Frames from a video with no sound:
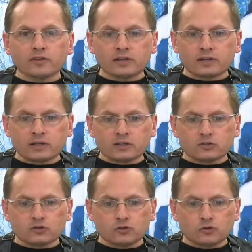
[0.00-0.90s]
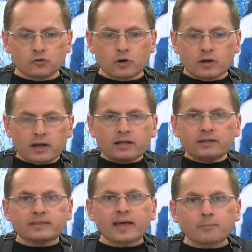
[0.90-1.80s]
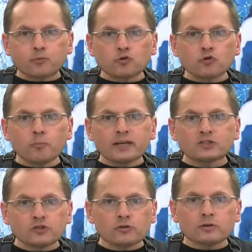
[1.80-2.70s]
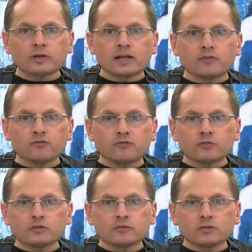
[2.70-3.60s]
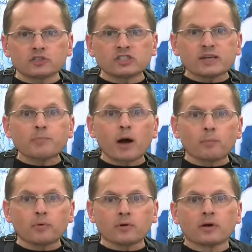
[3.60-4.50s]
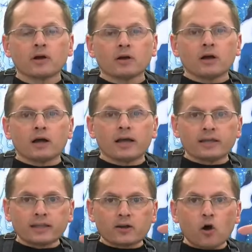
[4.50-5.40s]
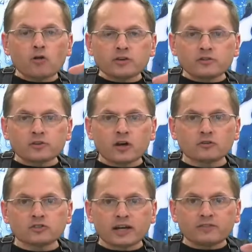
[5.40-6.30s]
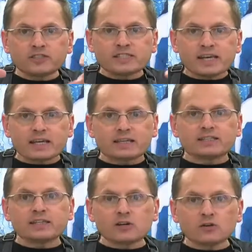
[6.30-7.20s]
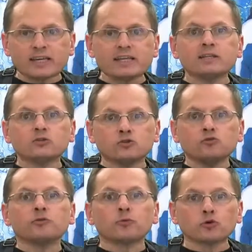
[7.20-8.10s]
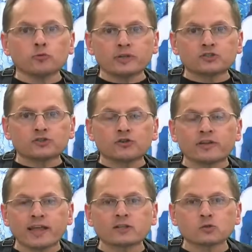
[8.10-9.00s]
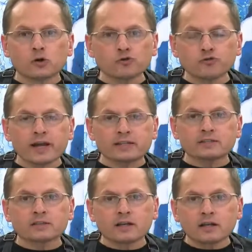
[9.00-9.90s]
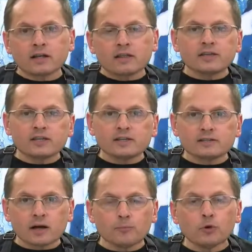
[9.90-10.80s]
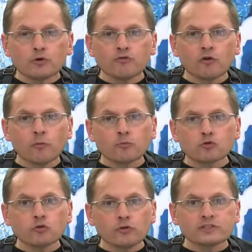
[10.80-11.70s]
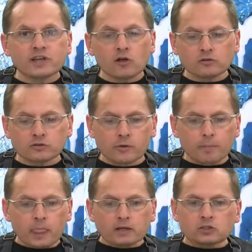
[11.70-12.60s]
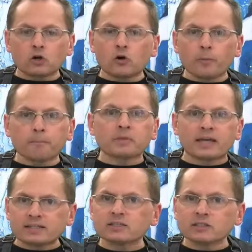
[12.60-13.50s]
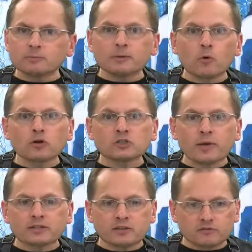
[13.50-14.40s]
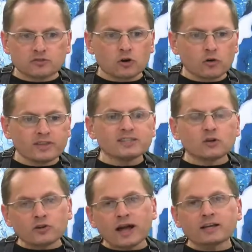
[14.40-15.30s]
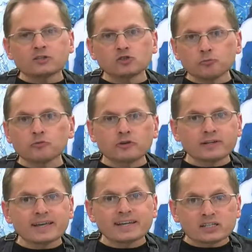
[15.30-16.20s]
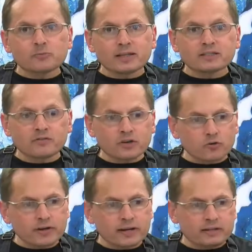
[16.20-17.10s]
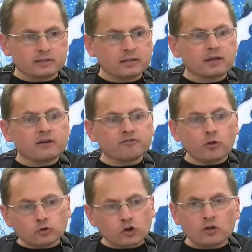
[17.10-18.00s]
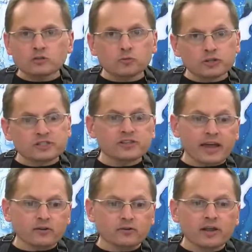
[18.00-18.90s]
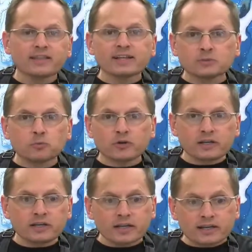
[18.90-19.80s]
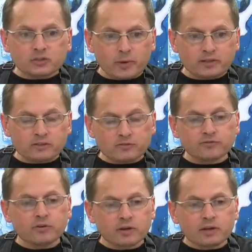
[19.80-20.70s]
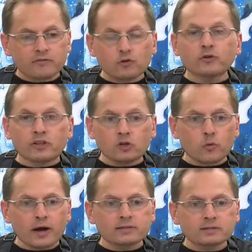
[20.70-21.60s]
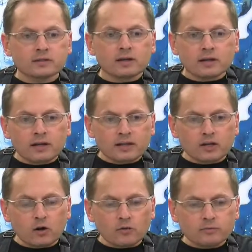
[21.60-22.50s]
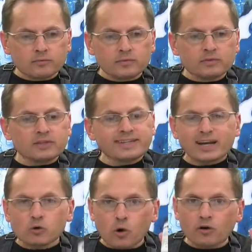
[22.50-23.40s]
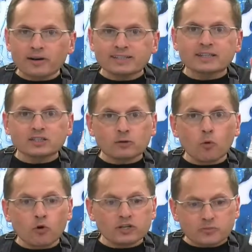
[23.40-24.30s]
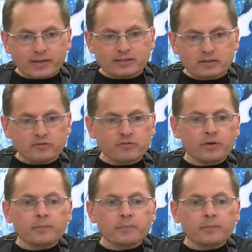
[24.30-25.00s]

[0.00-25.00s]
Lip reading: it is to let that pearl mixture kind of seep up and let all the other colors kind of sink and settle into the pearl mixture. And that's what creates these beautiful pearl cells. So it is a little bit more expensive. So, and these are not super inexpensive ingredients. Floetrol is pretty standard. That's pretty inexpensive if you're in the US. The Deco Art is a little more expensive.